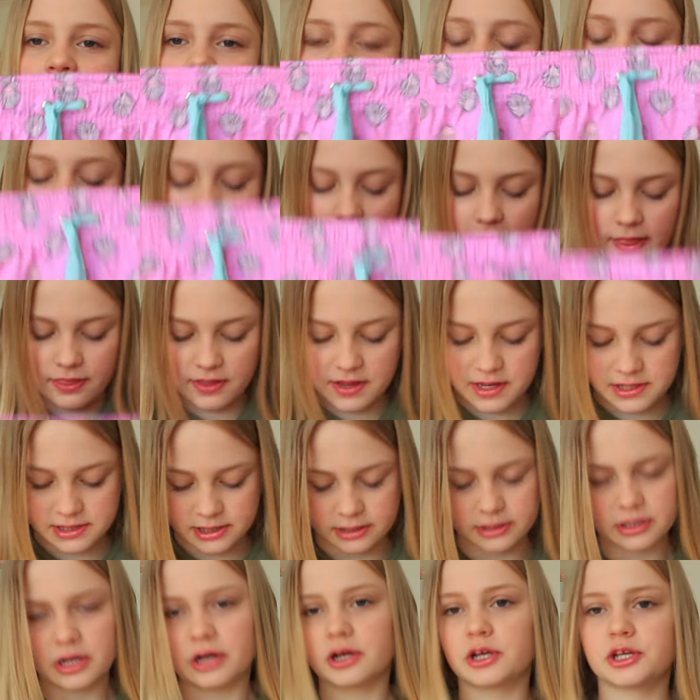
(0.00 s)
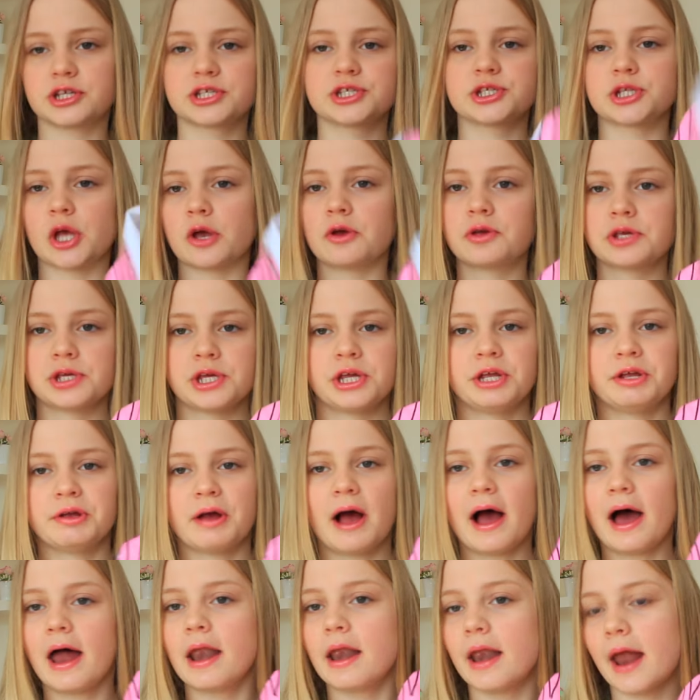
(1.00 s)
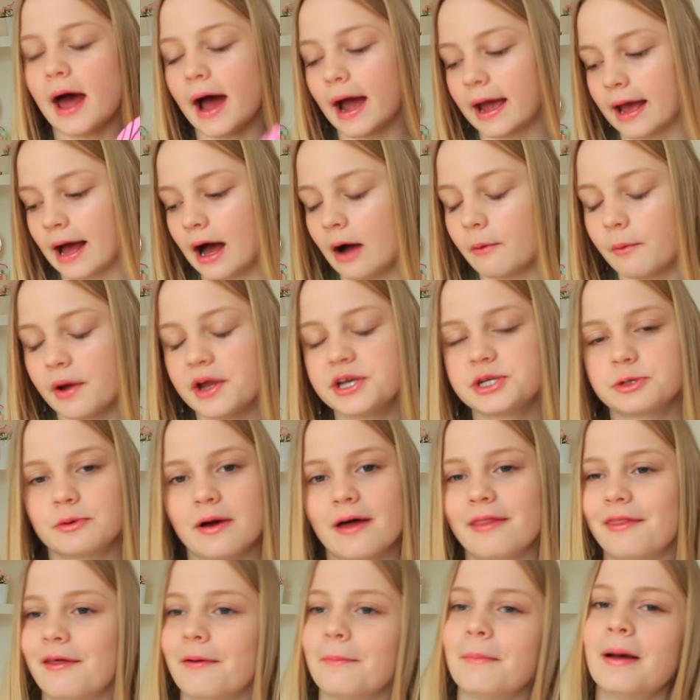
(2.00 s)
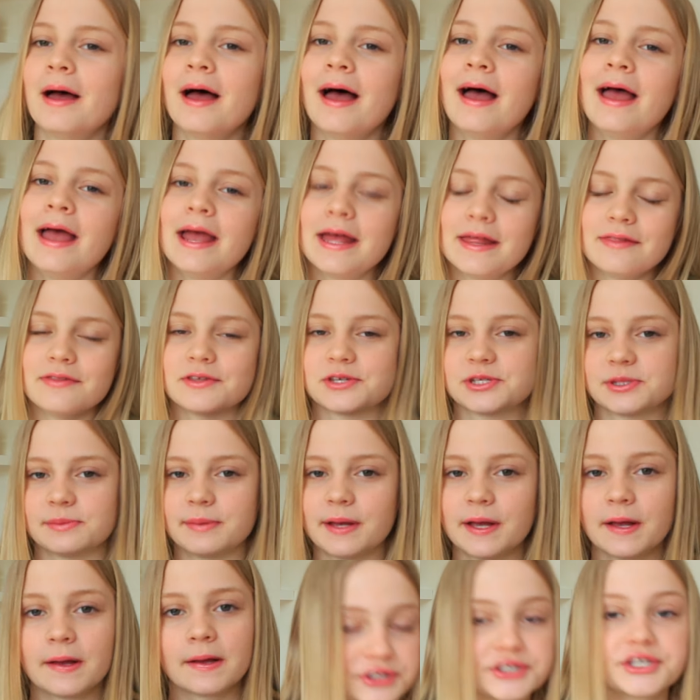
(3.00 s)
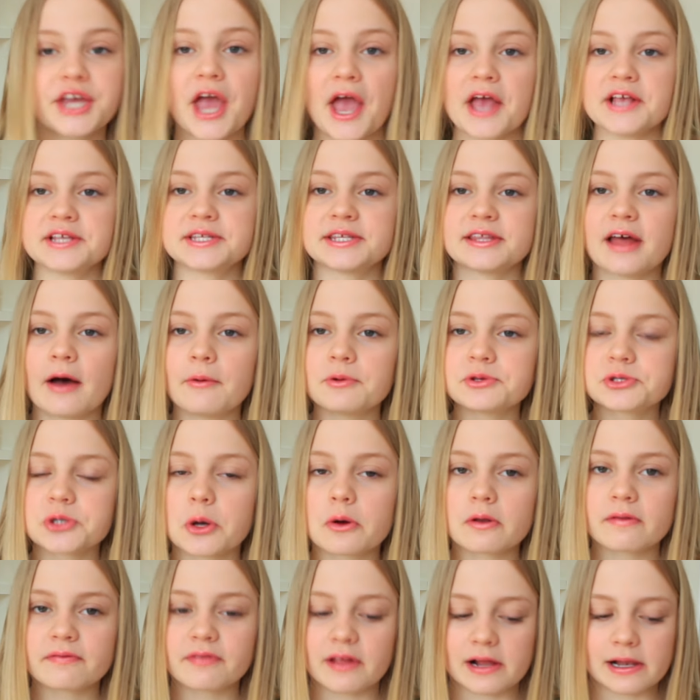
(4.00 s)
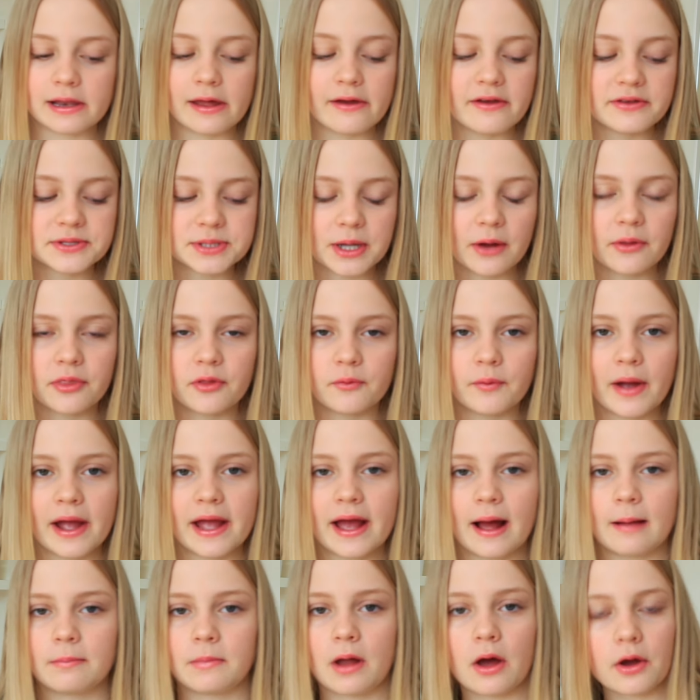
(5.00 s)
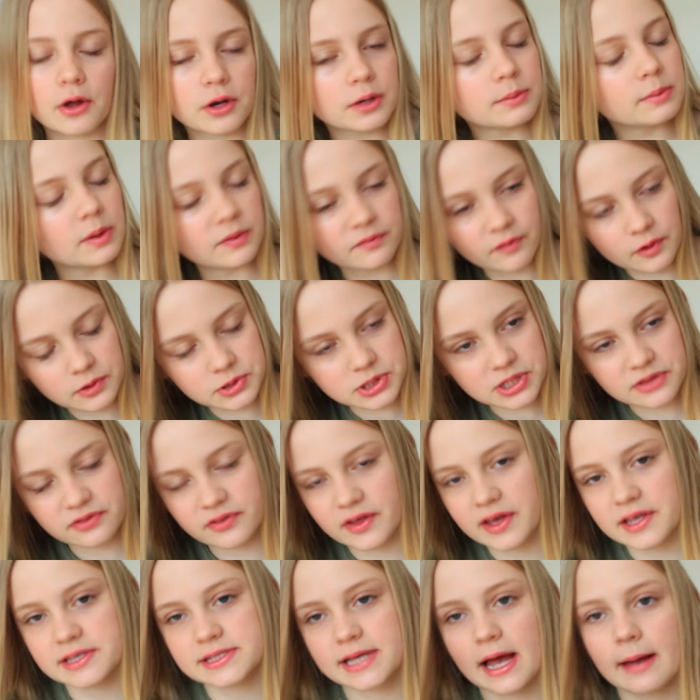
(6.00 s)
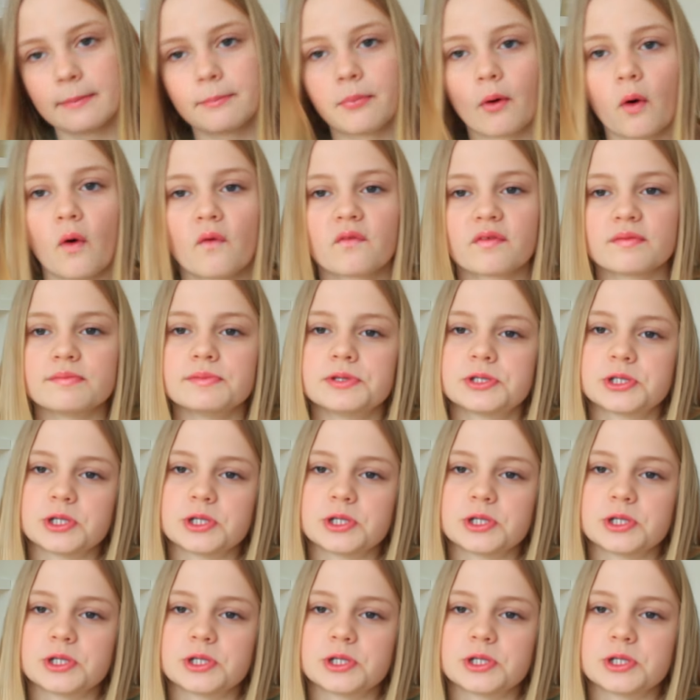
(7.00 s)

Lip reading: over it, and these are so cute, and I can't wait to wear them in the summer. Okay, so that was all of the clothes out of the way. I'm now going to move on to things I bought from